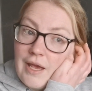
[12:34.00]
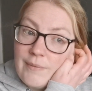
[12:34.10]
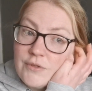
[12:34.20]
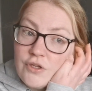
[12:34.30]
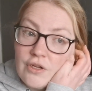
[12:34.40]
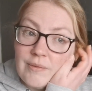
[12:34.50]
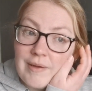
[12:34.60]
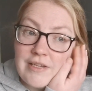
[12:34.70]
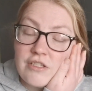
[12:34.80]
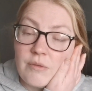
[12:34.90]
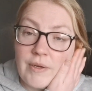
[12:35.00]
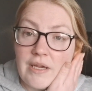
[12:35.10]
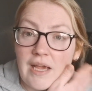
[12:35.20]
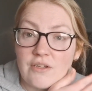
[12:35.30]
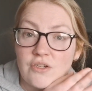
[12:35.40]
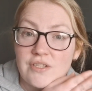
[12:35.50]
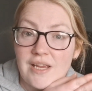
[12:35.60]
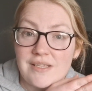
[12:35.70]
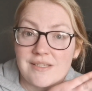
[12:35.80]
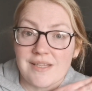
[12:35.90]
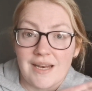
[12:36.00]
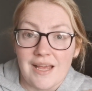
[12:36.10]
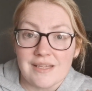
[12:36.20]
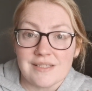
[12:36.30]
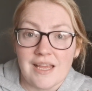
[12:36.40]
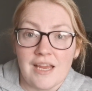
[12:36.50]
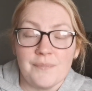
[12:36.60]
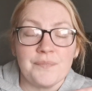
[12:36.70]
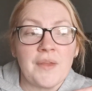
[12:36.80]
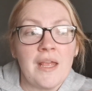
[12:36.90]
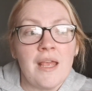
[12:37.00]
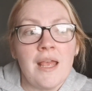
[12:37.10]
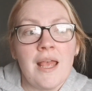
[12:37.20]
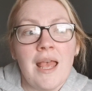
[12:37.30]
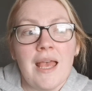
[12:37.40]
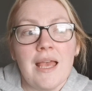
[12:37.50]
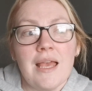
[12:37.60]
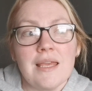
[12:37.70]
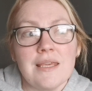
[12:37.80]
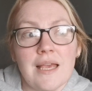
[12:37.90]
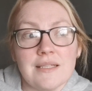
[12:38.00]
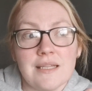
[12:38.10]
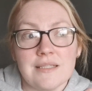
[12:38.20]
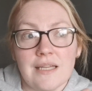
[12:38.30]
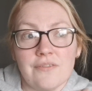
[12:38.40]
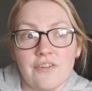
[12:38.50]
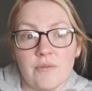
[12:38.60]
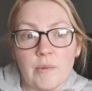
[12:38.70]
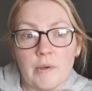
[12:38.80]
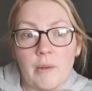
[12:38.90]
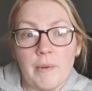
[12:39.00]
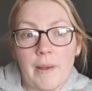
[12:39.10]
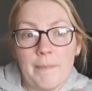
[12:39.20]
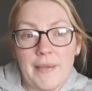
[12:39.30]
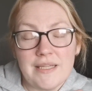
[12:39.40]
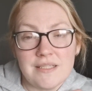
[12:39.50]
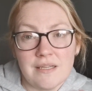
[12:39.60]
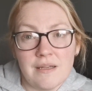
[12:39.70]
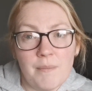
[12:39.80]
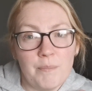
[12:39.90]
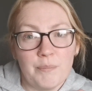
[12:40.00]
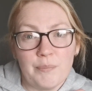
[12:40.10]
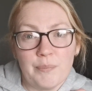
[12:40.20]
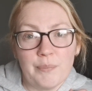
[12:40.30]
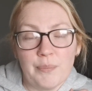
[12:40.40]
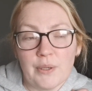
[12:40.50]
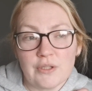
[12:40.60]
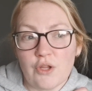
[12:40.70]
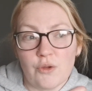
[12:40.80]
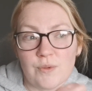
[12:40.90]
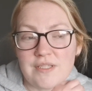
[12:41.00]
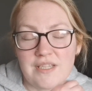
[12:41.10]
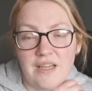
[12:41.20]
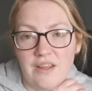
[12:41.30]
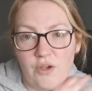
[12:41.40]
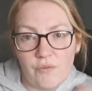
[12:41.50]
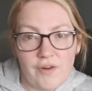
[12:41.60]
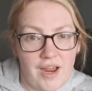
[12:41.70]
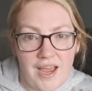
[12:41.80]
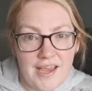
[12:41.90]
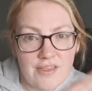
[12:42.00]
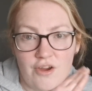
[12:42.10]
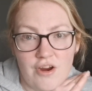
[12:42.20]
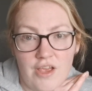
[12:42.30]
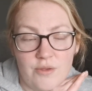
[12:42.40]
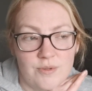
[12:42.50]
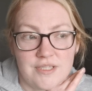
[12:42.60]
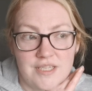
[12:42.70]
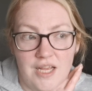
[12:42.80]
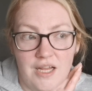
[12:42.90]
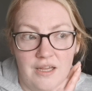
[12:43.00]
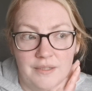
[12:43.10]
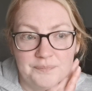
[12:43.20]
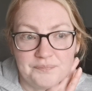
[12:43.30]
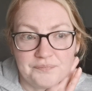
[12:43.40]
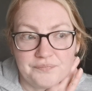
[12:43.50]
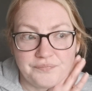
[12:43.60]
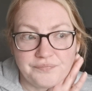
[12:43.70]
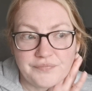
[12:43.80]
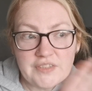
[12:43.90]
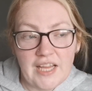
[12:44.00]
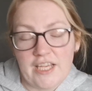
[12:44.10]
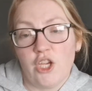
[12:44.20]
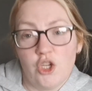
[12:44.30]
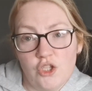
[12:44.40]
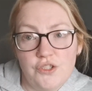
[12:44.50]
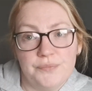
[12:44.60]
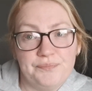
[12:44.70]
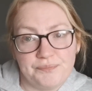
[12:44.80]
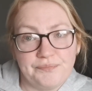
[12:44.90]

I was doing my stomach exercises the last time, yes, it did firm it up a bit, but there was still the overhang there, and there was still like a good